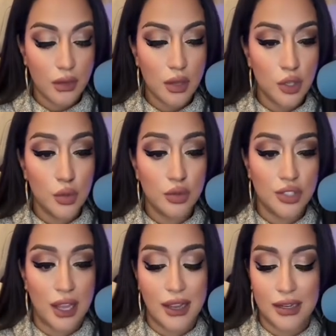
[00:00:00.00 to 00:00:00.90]
you will
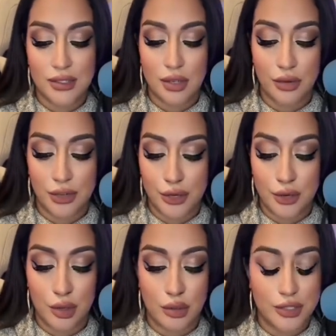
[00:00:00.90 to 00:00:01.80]
shine as a career
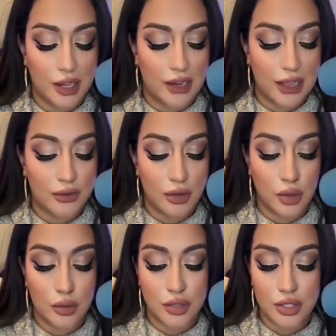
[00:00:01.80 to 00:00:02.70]
coach, a life
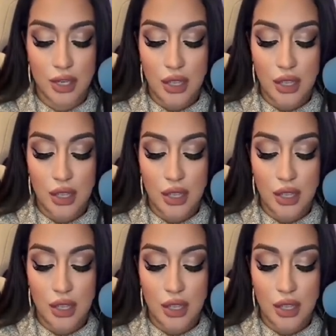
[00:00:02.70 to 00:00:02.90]
coach,